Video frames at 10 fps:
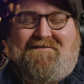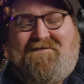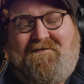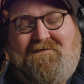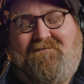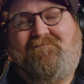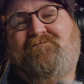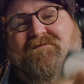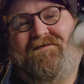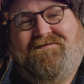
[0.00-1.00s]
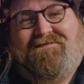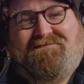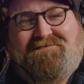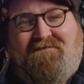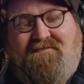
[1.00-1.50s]
You know,
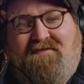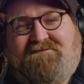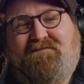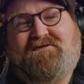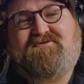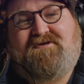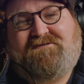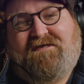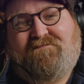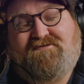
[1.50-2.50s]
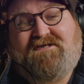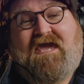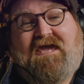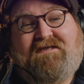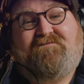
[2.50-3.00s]
this measuring tape was
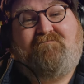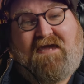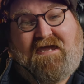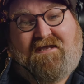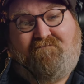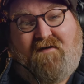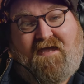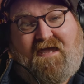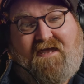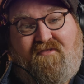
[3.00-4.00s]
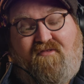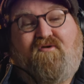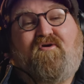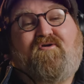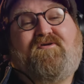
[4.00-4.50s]
handmade by a
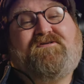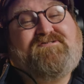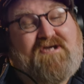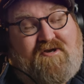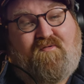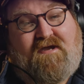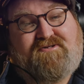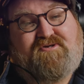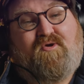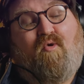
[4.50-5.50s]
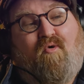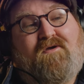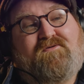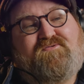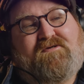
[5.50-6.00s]
third-generation
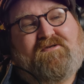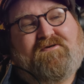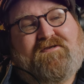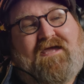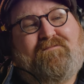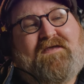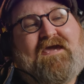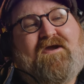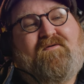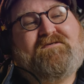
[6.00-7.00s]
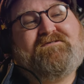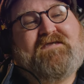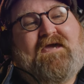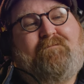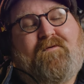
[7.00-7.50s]
oil driller named Harry
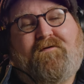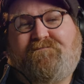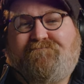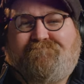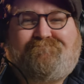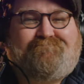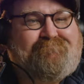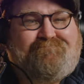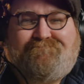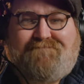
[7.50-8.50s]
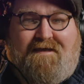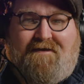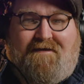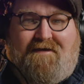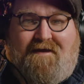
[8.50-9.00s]
Stamper.
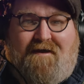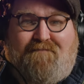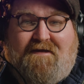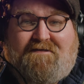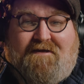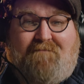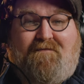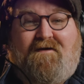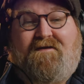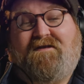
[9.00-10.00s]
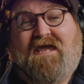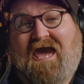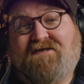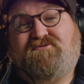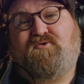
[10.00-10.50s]
I picked it up on an
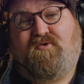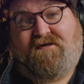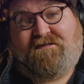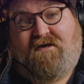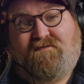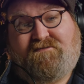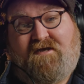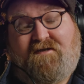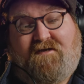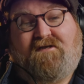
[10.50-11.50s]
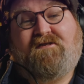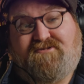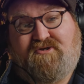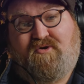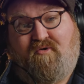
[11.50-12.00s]
asteroid that was on a
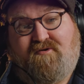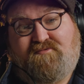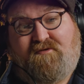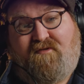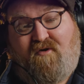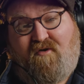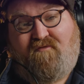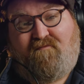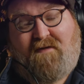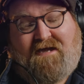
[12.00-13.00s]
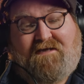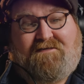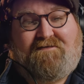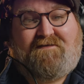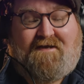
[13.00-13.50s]
collision course with Earth back
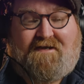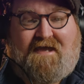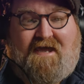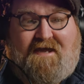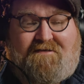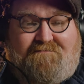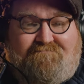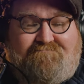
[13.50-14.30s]
in 98.